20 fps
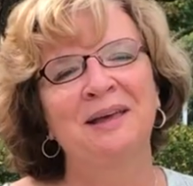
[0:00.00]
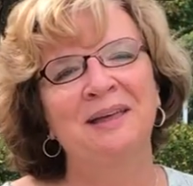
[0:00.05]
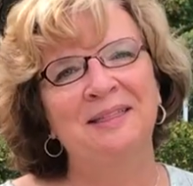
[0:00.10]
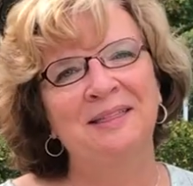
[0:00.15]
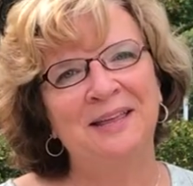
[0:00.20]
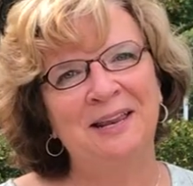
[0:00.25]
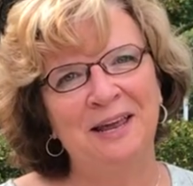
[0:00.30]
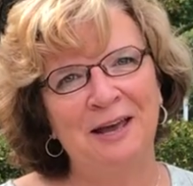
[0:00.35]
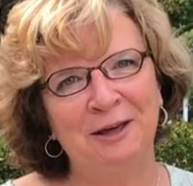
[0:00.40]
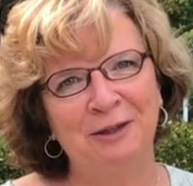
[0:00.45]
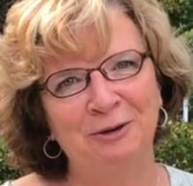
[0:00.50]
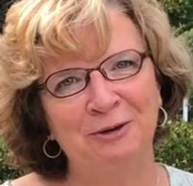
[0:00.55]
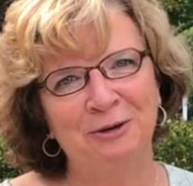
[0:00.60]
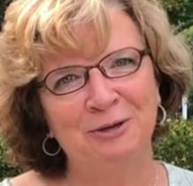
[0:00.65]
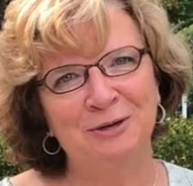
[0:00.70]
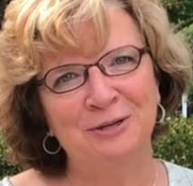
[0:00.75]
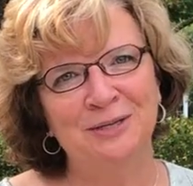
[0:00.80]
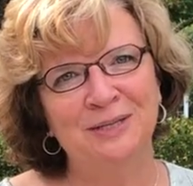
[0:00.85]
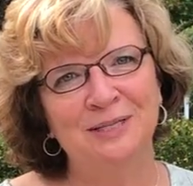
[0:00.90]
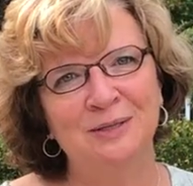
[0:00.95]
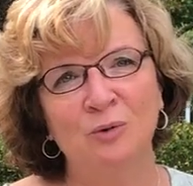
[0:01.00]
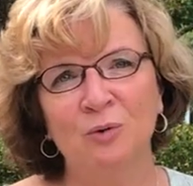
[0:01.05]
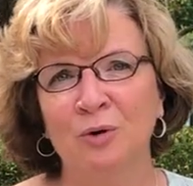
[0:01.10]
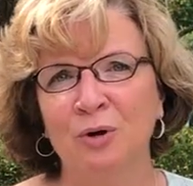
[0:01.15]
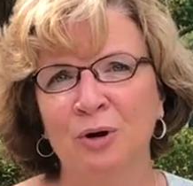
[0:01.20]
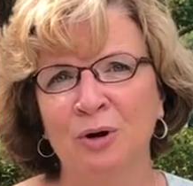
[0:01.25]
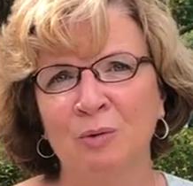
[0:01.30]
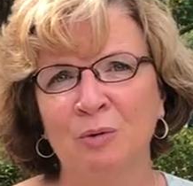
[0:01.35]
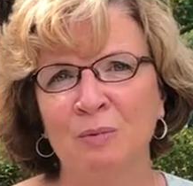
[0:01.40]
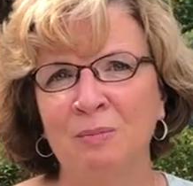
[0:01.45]
than others,
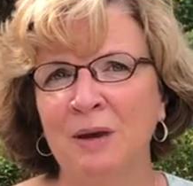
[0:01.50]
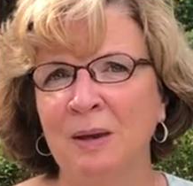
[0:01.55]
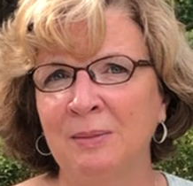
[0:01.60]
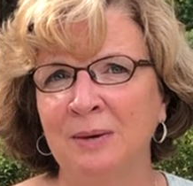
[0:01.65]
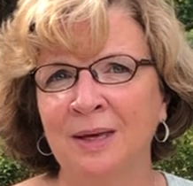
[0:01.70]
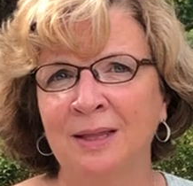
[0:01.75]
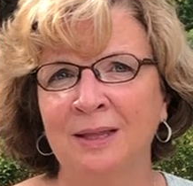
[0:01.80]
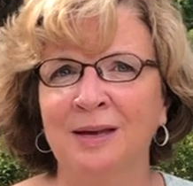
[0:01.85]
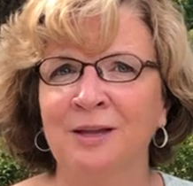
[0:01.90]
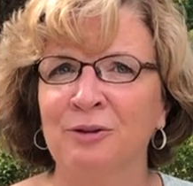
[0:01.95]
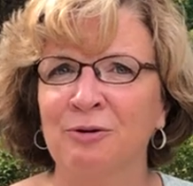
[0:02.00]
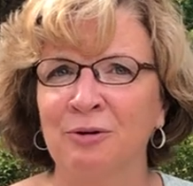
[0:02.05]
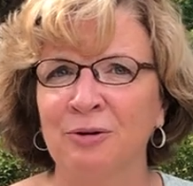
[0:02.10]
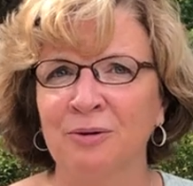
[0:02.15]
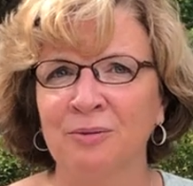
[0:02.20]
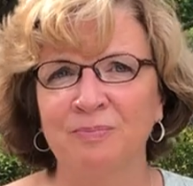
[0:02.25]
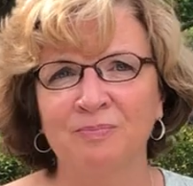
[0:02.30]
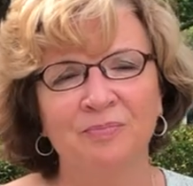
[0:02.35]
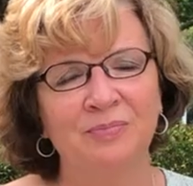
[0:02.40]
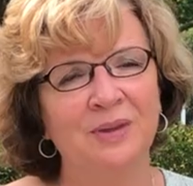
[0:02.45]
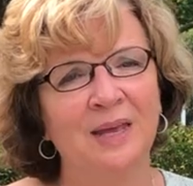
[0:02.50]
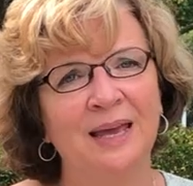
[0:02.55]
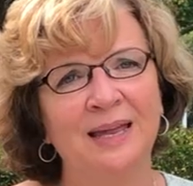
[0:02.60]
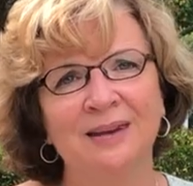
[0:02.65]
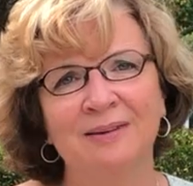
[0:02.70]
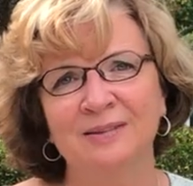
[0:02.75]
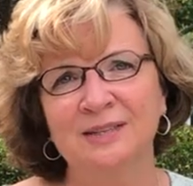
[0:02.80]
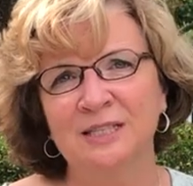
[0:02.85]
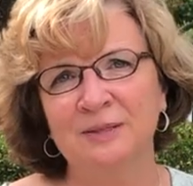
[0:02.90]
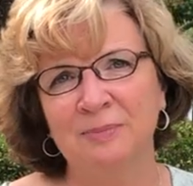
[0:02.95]
or we may be on the other end
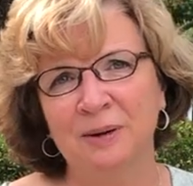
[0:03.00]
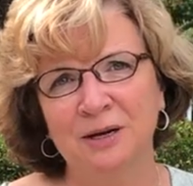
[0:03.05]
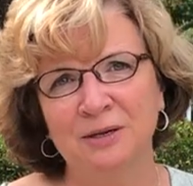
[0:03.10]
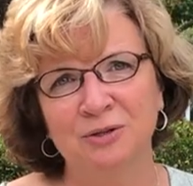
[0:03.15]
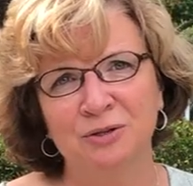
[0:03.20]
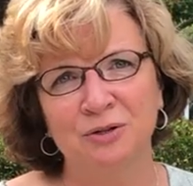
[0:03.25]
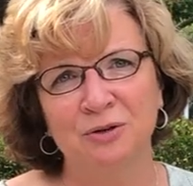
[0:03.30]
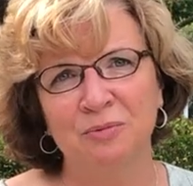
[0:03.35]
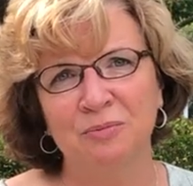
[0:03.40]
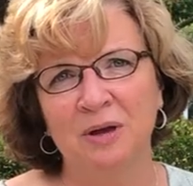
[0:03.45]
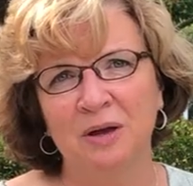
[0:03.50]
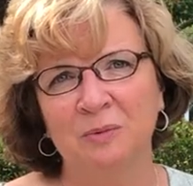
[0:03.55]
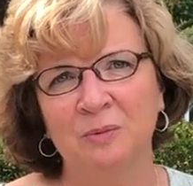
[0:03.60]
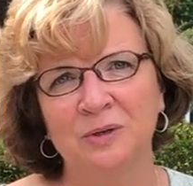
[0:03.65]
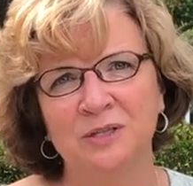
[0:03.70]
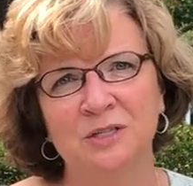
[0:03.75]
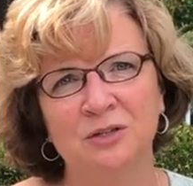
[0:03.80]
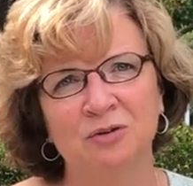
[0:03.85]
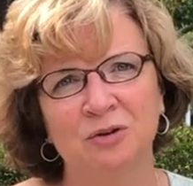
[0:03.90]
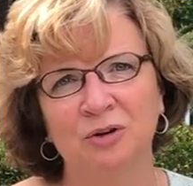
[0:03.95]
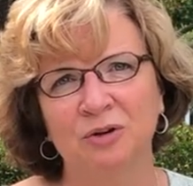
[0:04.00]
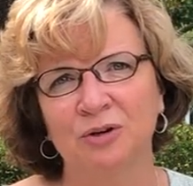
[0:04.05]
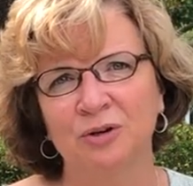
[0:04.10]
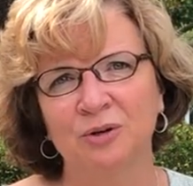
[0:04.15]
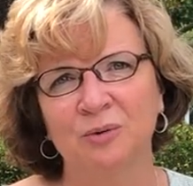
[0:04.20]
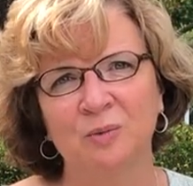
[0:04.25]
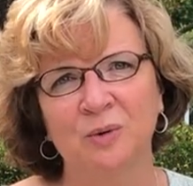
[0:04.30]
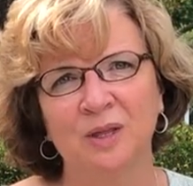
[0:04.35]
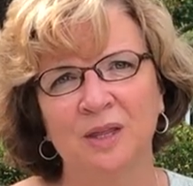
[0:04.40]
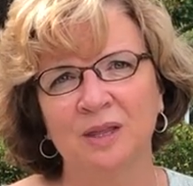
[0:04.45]
of the spectrum and we
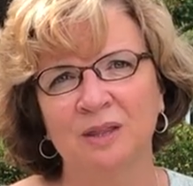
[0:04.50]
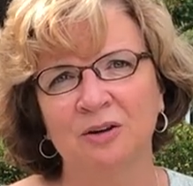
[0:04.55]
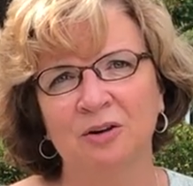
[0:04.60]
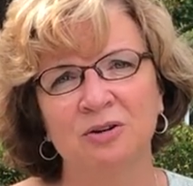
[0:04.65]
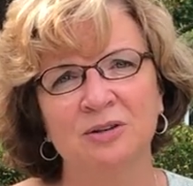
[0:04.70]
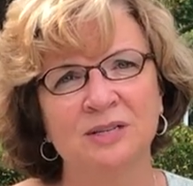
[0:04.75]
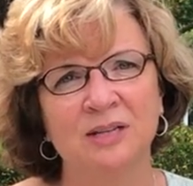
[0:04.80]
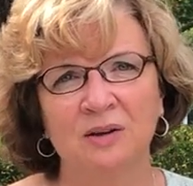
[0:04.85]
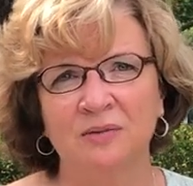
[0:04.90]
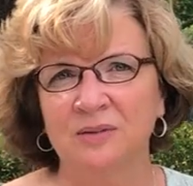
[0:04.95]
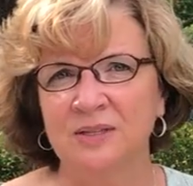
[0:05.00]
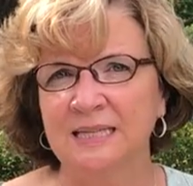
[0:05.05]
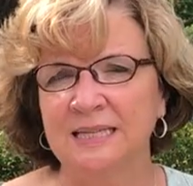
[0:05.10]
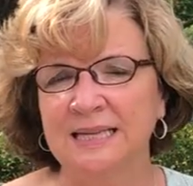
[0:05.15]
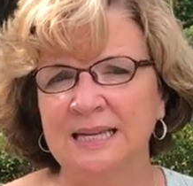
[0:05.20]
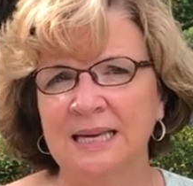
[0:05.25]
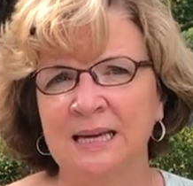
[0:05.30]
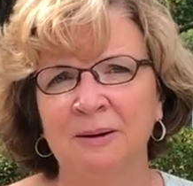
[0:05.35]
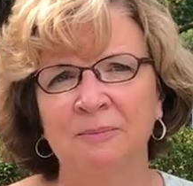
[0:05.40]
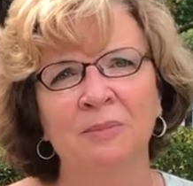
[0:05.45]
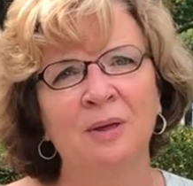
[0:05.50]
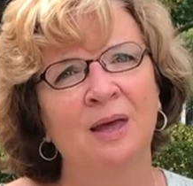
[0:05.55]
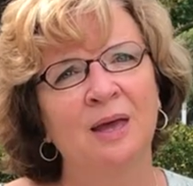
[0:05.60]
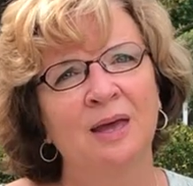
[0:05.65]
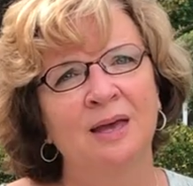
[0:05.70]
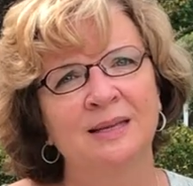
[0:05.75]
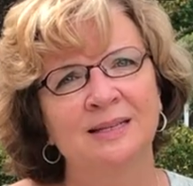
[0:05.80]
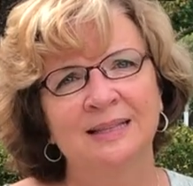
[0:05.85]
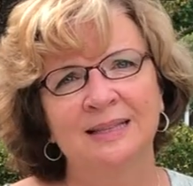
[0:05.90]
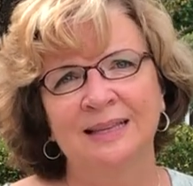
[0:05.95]
struggle with our self esteem
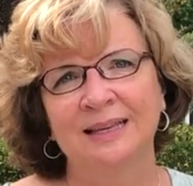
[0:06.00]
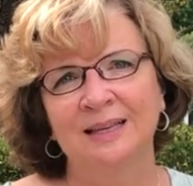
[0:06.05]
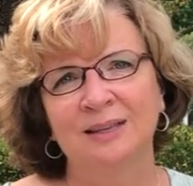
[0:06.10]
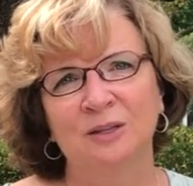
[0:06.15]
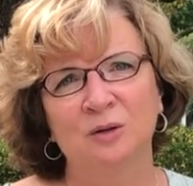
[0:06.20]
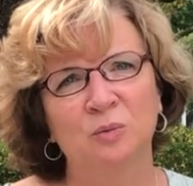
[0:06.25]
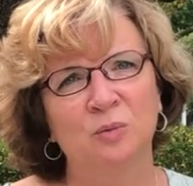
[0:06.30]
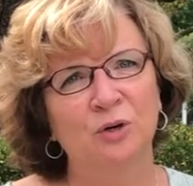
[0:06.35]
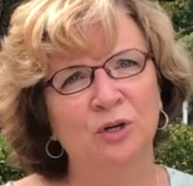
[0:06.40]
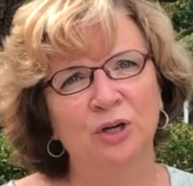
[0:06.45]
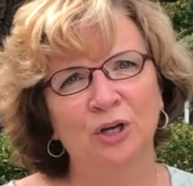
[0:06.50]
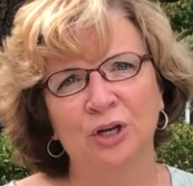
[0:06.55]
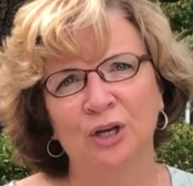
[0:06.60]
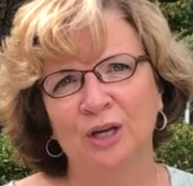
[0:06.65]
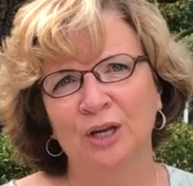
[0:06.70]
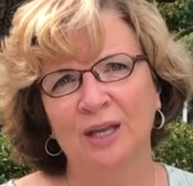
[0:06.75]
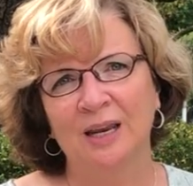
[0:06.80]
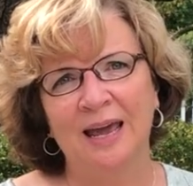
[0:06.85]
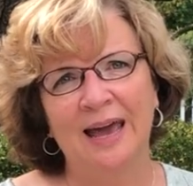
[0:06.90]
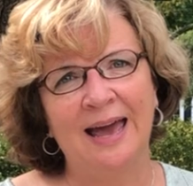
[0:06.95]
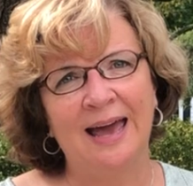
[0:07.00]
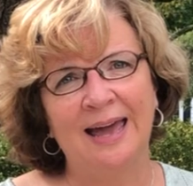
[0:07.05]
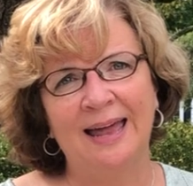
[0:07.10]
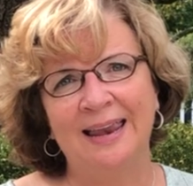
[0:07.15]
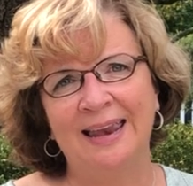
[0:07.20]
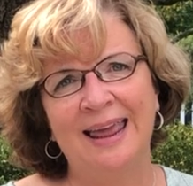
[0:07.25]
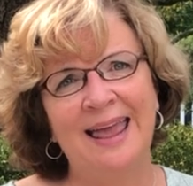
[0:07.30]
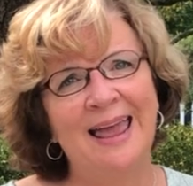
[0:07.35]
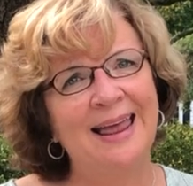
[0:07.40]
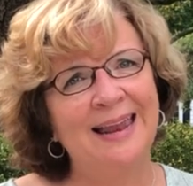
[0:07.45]
to think that we're good at
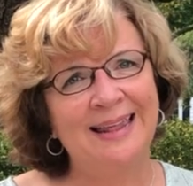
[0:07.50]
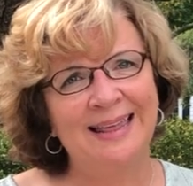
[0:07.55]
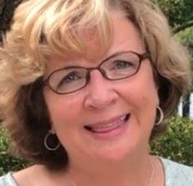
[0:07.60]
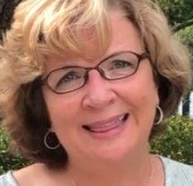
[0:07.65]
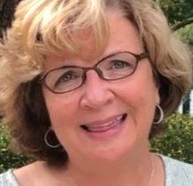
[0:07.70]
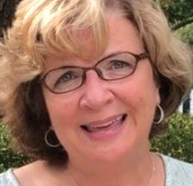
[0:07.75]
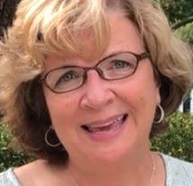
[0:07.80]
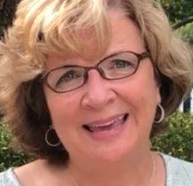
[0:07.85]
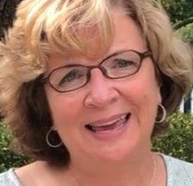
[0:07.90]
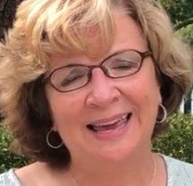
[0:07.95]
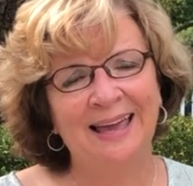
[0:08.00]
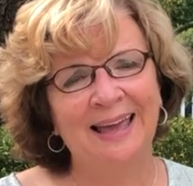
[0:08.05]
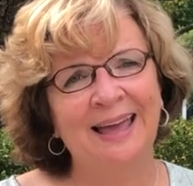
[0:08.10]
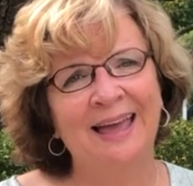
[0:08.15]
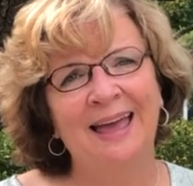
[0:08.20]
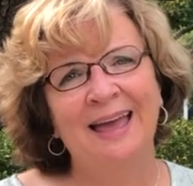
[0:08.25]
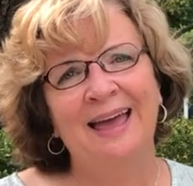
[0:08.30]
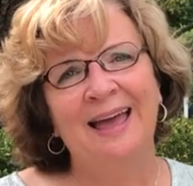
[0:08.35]
anything.